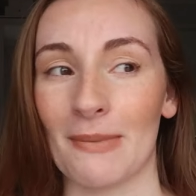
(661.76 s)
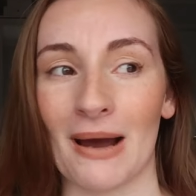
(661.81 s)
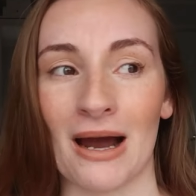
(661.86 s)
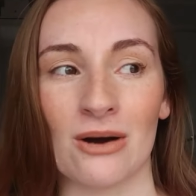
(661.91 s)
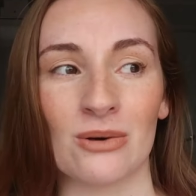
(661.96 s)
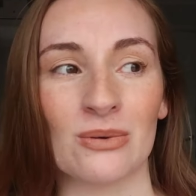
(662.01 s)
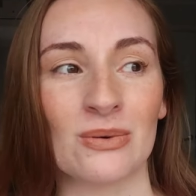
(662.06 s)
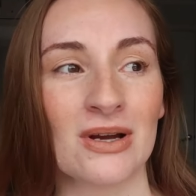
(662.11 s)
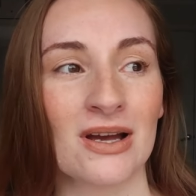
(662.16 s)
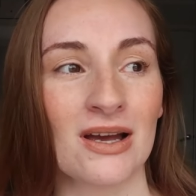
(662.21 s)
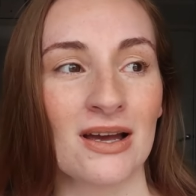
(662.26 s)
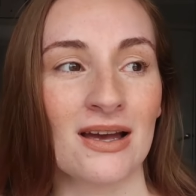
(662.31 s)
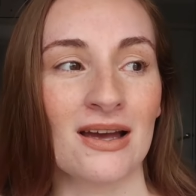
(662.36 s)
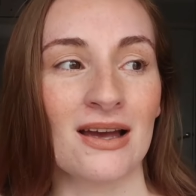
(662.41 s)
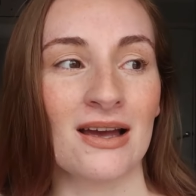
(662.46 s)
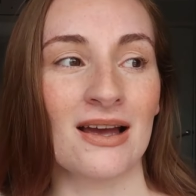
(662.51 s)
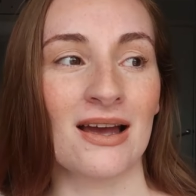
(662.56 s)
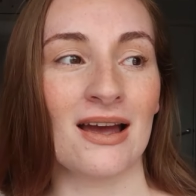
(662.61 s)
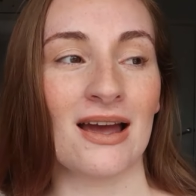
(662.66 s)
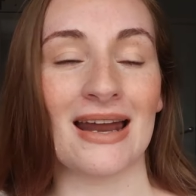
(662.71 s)
about
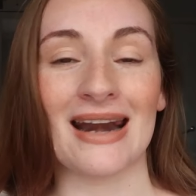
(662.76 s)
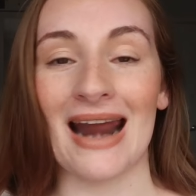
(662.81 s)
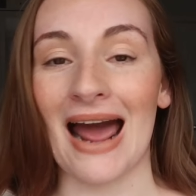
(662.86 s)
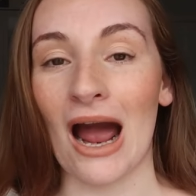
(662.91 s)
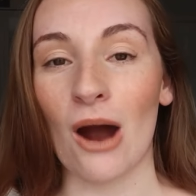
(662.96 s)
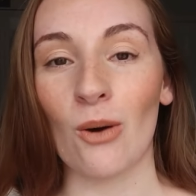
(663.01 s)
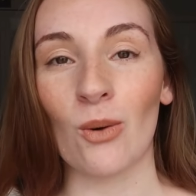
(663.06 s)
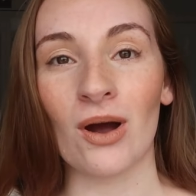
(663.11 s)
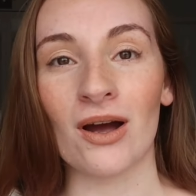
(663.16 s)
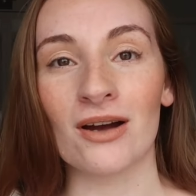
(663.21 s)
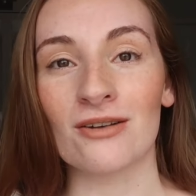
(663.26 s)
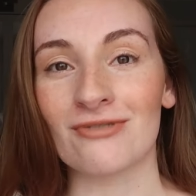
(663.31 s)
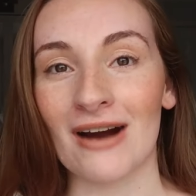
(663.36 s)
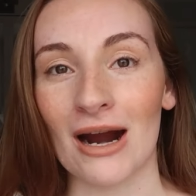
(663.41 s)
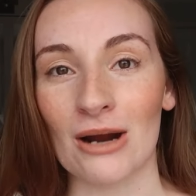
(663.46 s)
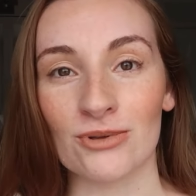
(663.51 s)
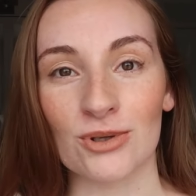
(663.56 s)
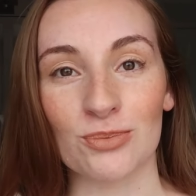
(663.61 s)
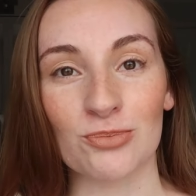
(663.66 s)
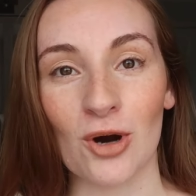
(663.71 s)
an hour
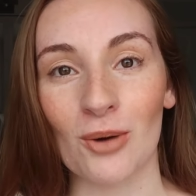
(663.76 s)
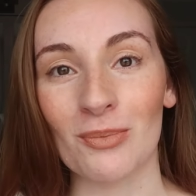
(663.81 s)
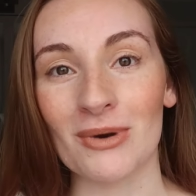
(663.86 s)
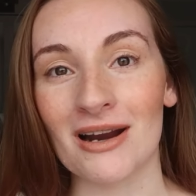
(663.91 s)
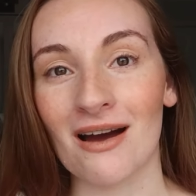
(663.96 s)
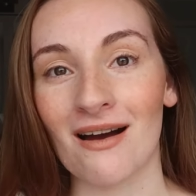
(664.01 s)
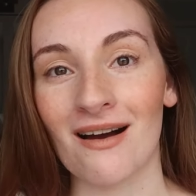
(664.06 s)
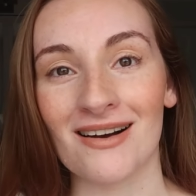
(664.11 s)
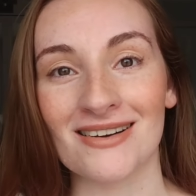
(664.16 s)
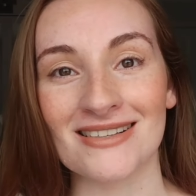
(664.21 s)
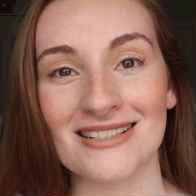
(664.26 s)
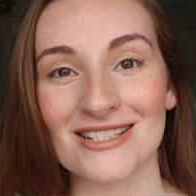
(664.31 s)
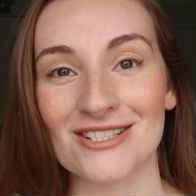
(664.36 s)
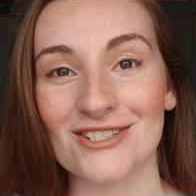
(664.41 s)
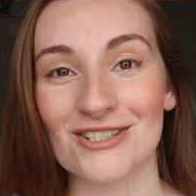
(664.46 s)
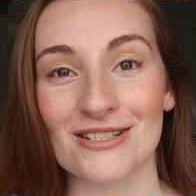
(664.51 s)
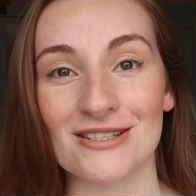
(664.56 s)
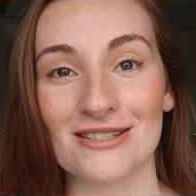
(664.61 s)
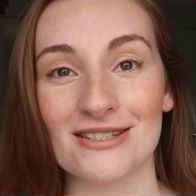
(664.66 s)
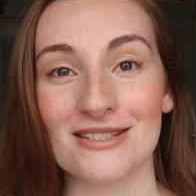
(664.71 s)
around the promenade,
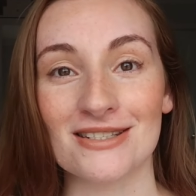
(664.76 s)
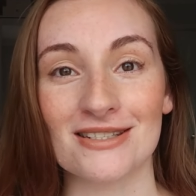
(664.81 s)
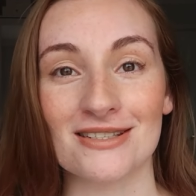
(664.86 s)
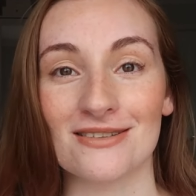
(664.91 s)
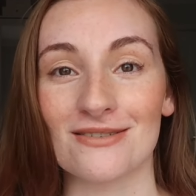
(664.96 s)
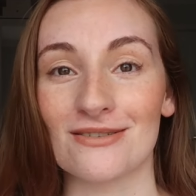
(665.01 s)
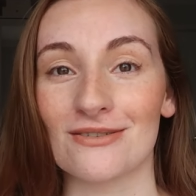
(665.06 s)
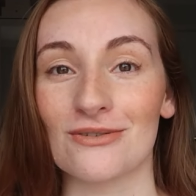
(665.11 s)
just